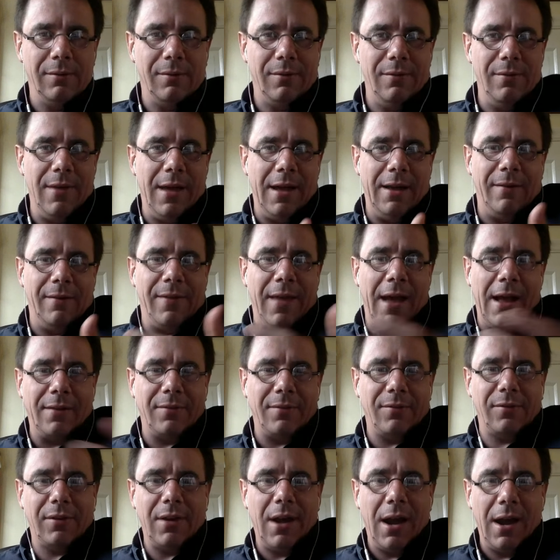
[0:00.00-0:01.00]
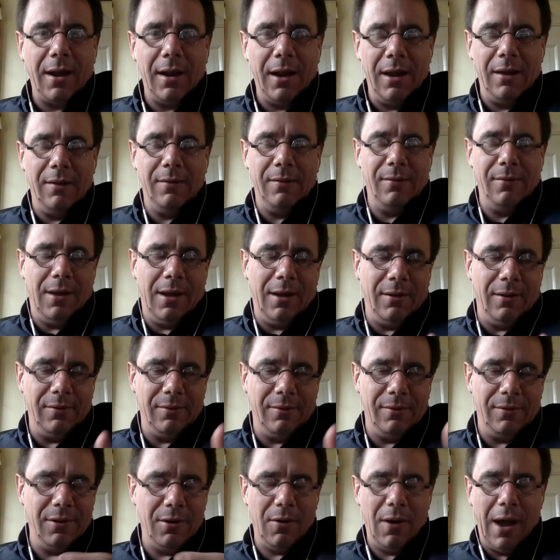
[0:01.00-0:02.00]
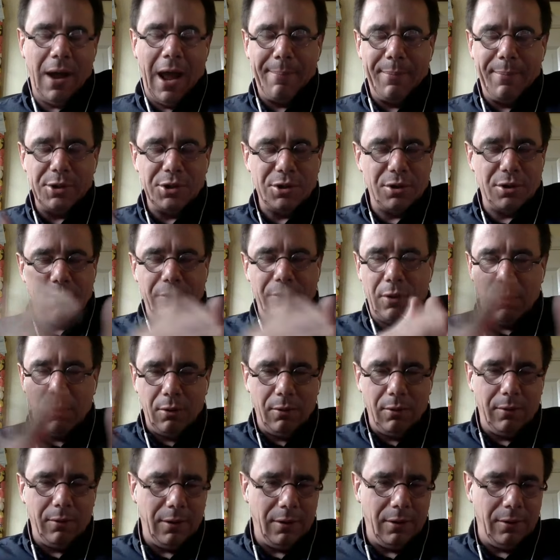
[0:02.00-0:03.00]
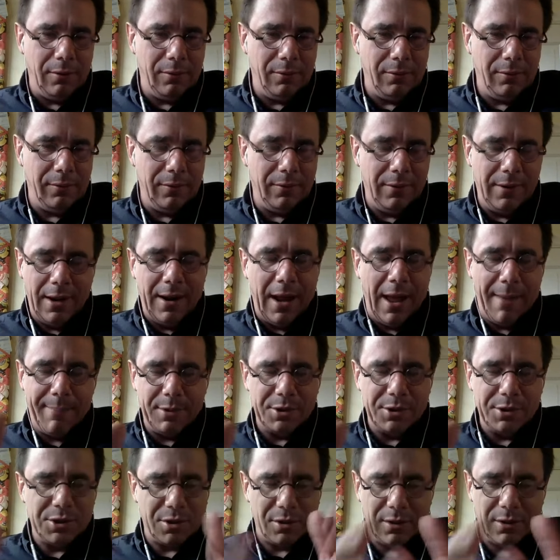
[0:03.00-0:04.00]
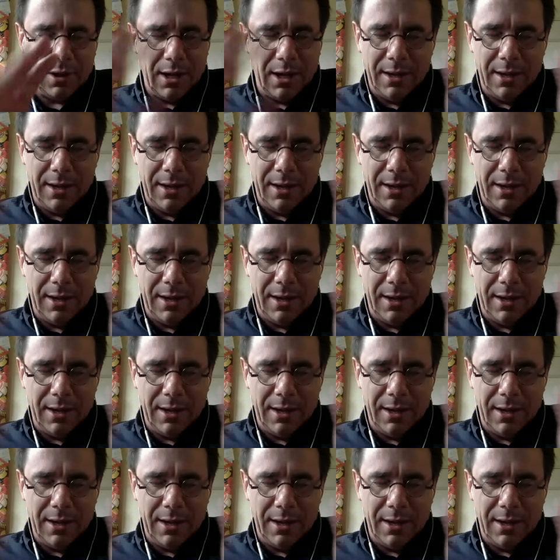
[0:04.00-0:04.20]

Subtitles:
that's kind and Aperture and the whole not Aperture